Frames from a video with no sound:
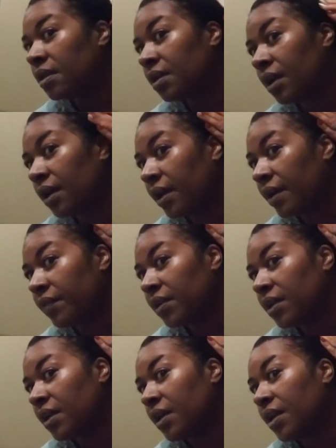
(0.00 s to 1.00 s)
I haven't
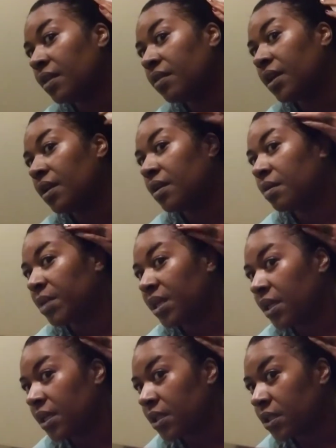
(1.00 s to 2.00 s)
did anything. Look at my
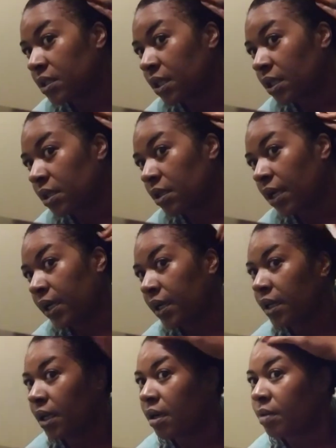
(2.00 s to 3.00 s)
edges. They look like
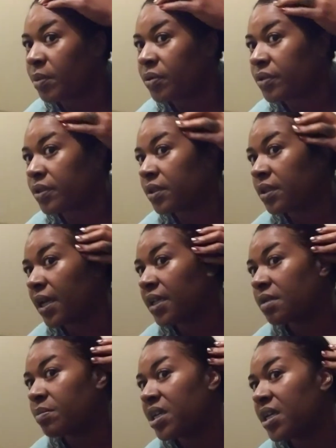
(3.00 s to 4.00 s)
they almost got
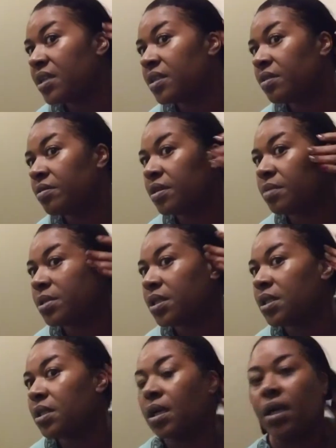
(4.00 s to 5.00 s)
some edges on there, but
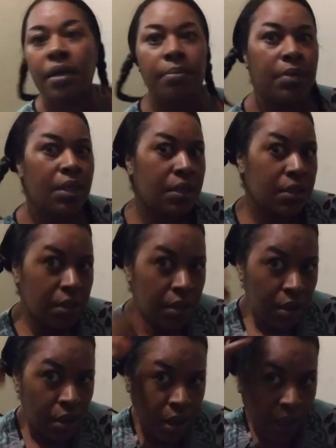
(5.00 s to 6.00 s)
they're a hot mess.
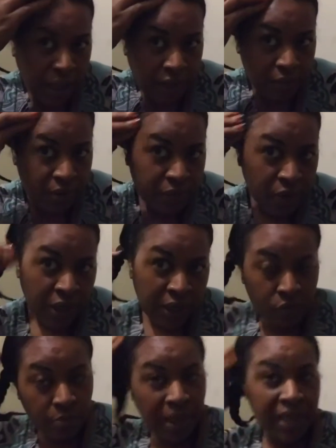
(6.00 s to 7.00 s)
I don't even know how
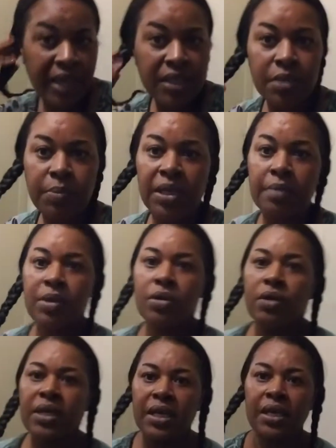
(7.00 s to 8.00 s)
to do my edges, but let me
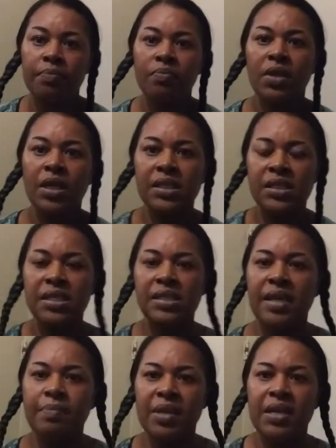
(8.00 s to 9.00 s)
go ahead. And
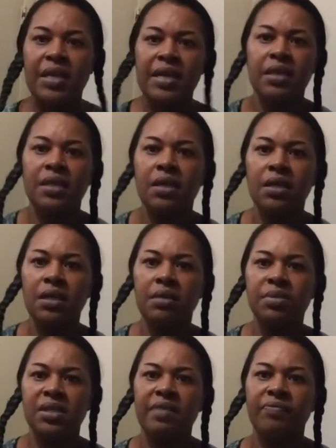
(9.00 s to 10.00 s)
since I've been letting it
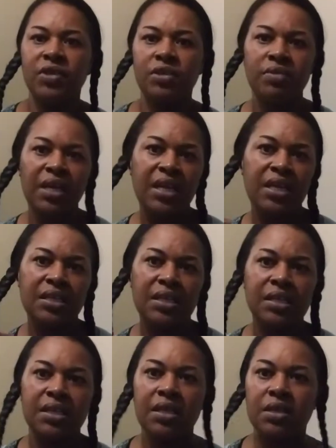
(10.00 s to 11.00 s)
sit for 2 days
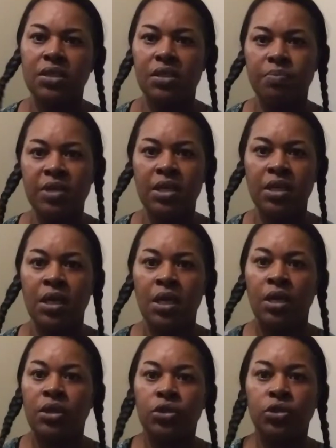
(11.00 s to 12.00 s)
instead of just being
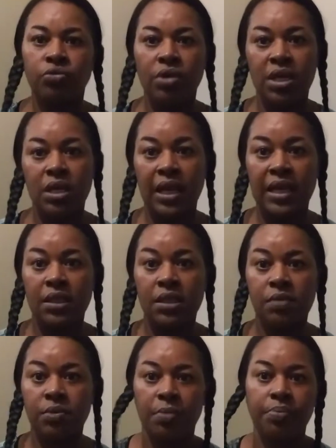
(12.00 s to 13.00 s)
straight like
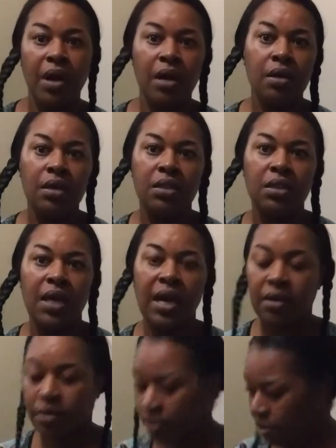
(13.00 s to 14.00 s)
this with the product, it's
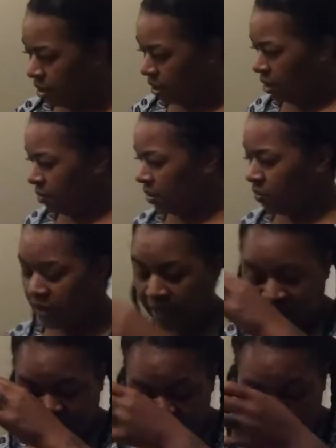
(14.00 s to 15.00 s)
kind of curling up. So what I
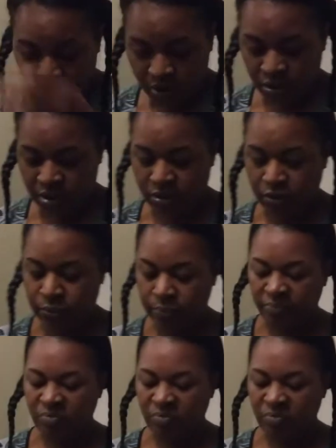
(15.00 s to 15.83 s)
think I'm going to do,